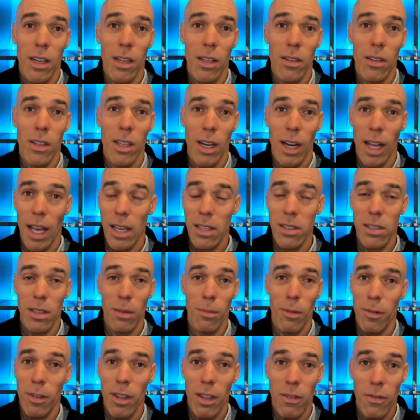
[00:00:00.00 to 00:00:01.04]
in, in an
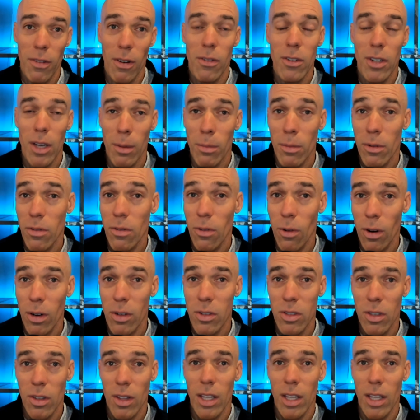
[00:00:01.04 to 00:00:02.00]
asset maybe they've never done before?